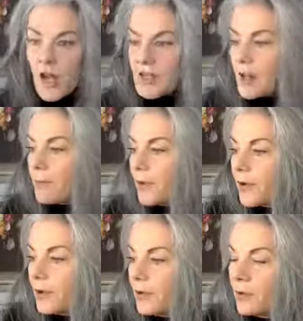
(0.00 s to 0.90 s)

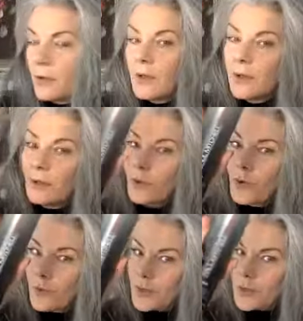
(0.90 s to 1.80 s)
shampoo, Paul
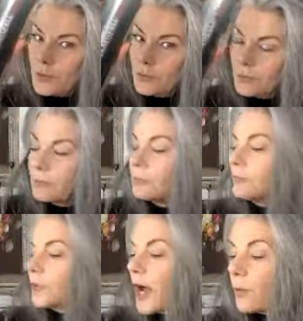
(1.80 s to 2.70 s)
Mitchell,
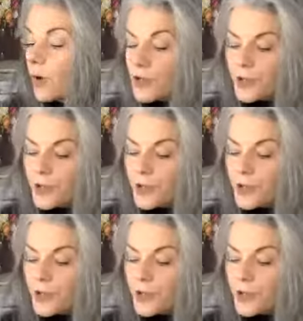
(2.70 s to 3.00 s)
dry wash.